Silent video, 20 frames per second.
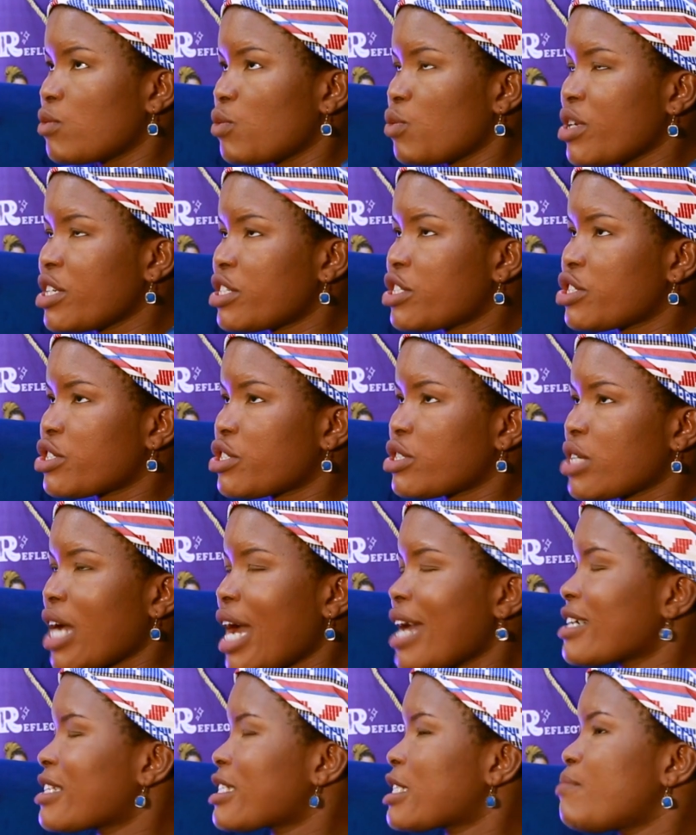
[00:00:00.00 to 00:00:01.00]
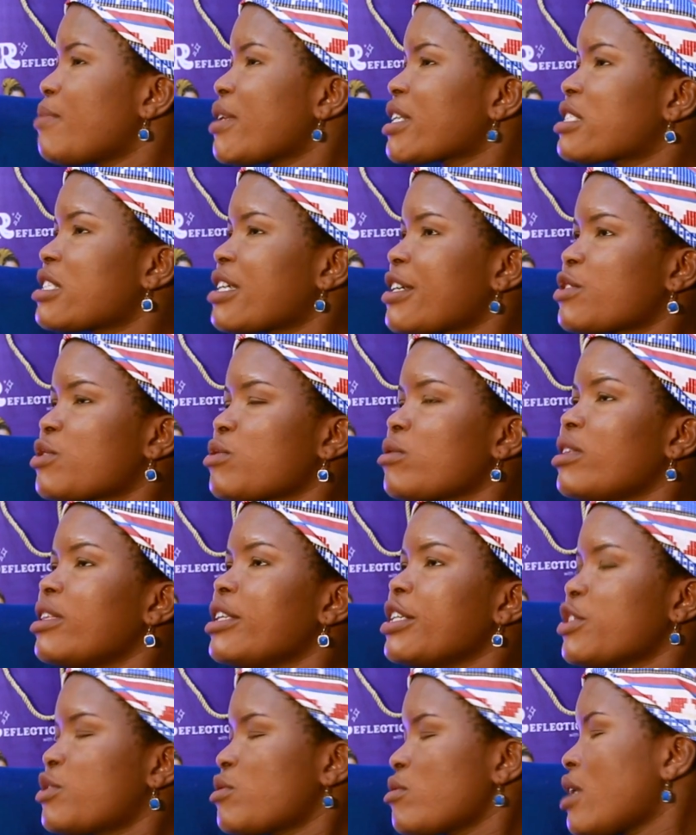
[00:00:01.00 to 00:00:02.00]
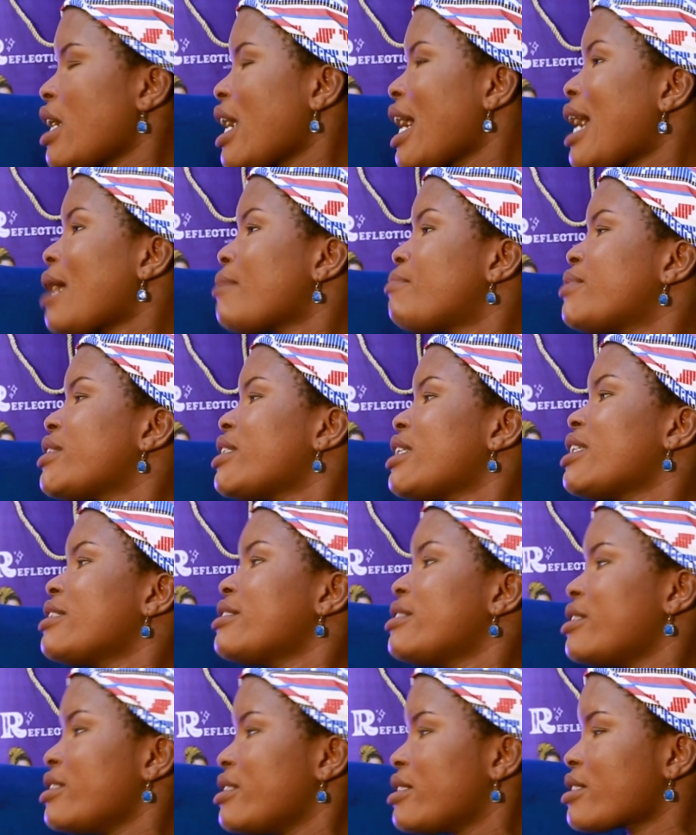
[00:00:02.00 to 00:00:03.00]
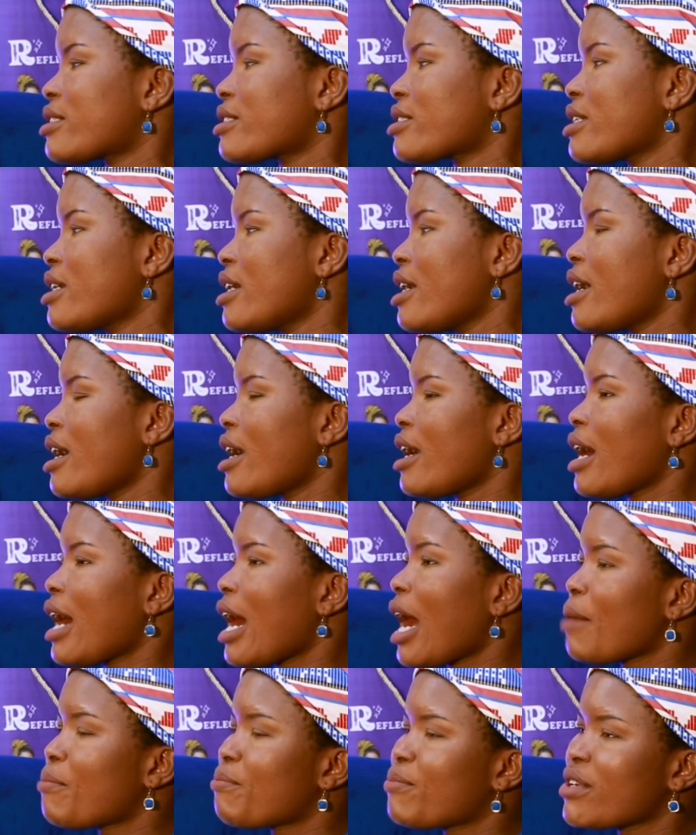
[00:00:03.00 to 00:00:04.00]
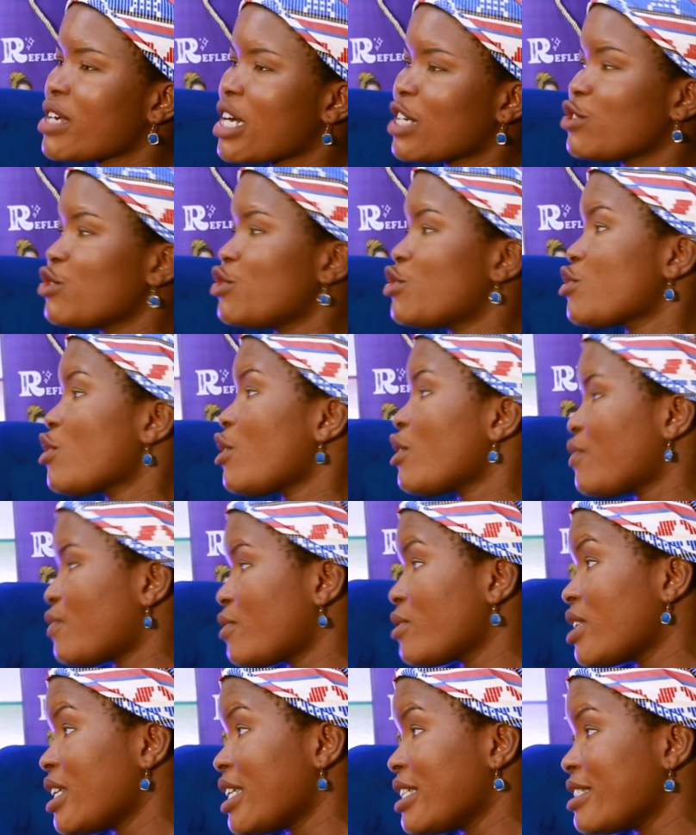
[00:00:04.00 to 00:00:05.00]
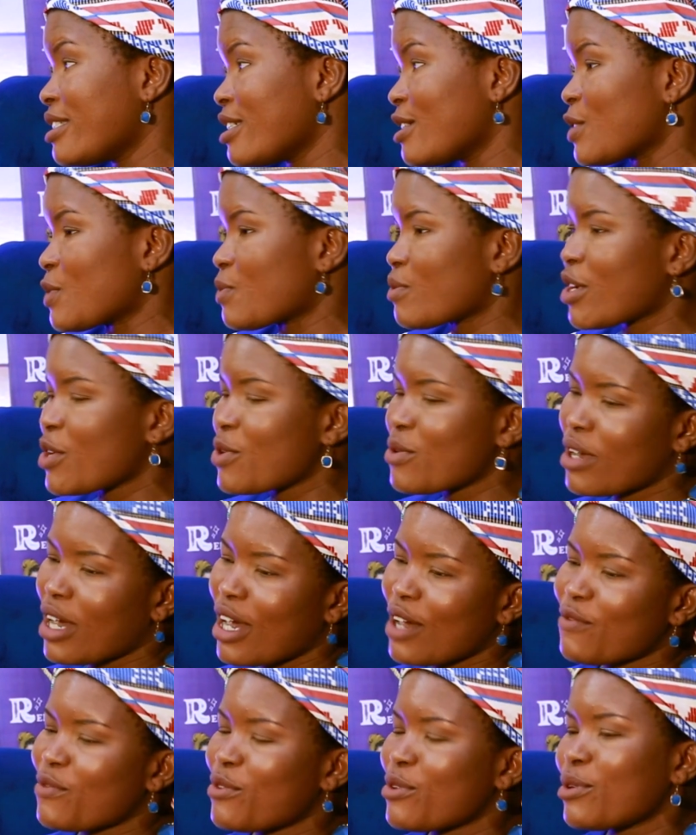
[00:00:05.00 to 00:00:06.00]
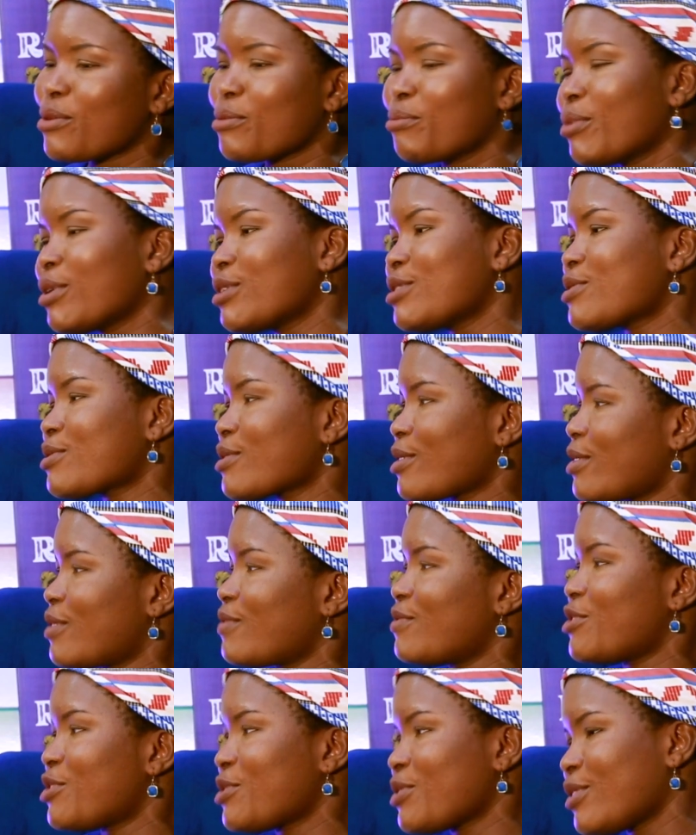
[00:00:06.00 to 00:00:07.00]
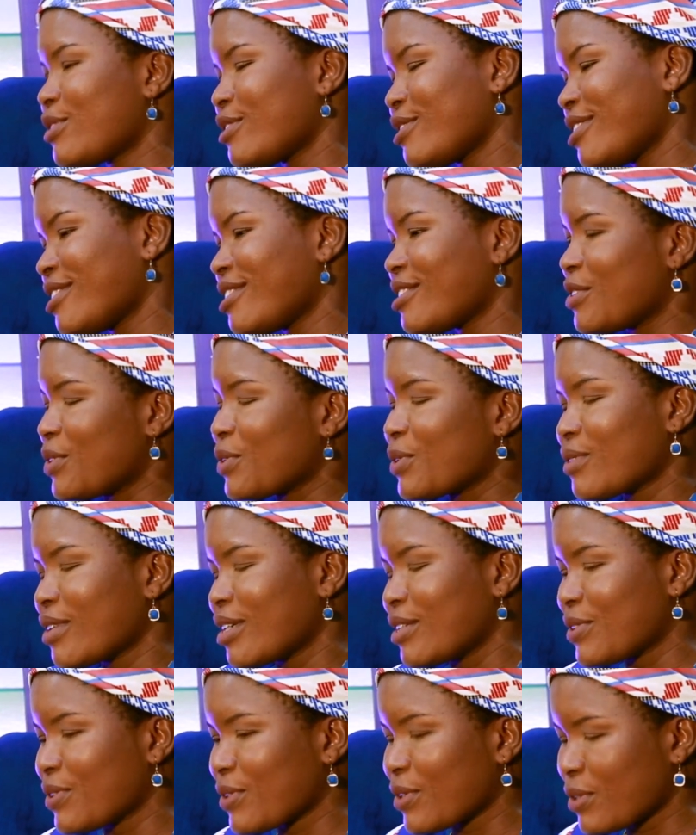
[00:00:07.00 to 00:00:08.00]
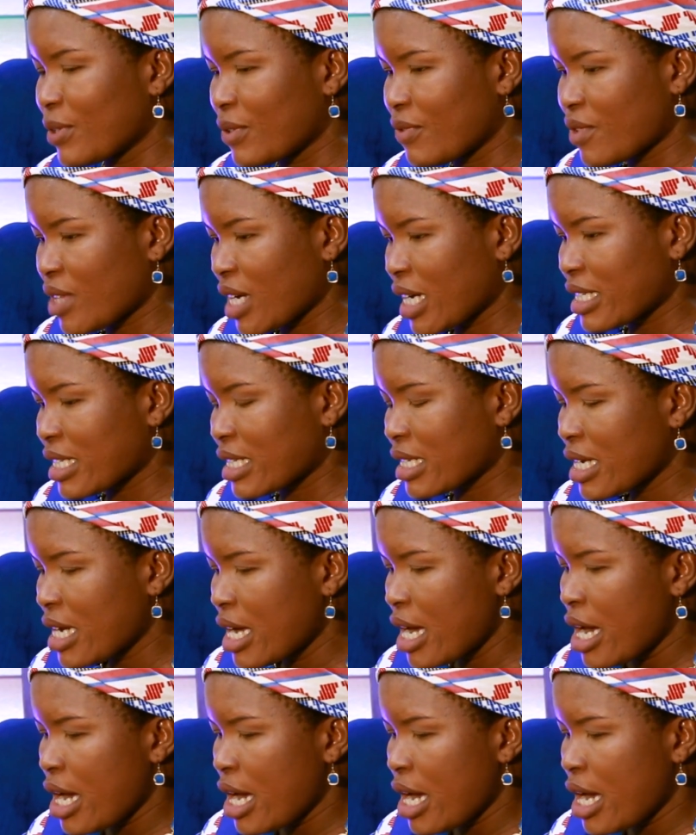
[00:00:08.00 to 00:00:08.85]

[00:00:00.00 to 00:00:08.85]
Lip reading: Which are expected to lead to happy endings, happy and joyful endings, where you have your bundle of joy, and all of that.